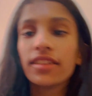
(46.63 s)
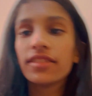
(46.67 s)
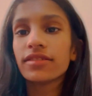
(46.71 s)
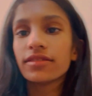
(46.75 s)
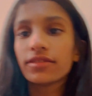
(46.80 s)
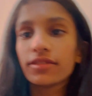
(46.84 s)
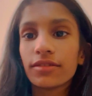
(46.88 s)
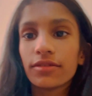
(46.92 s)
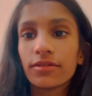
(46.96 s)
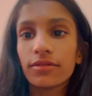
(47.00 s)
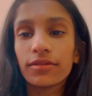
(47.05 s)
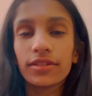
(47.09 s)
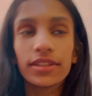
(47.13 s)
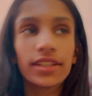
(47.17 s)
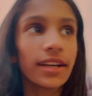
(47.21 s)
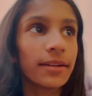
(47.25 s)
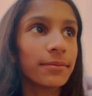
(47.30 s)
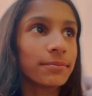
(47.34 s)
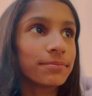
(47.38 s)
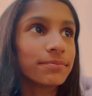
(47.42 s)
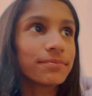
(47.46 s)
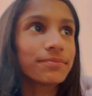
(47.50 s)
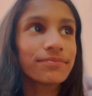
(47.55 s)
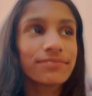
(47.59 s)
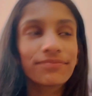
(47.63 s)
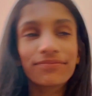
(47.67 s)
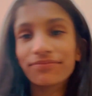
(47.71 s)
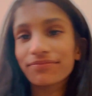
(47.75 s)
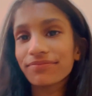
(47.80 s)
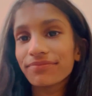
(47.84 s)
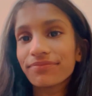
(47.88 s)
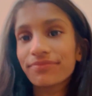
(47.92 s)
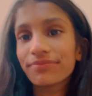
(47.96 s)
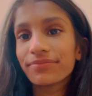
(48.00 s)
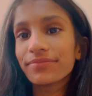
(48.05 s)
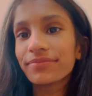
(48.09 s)
So
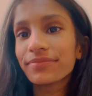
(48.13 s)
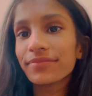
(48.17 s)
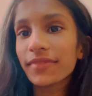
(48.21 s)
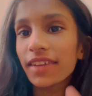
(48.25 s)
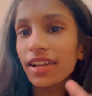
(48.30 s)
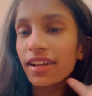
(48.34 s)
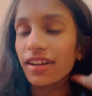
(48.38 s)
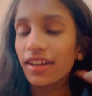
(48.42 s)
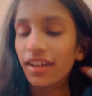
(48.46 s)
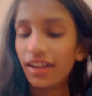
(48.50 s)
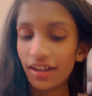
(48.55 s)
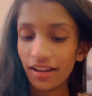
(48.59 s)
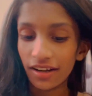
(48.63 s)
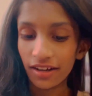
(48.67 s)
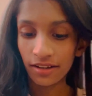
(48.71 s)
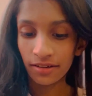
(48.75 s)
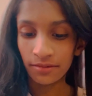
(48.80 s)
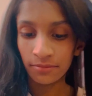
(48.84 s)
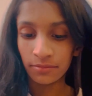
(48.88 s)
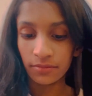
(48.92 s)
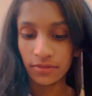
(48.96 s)
yeah.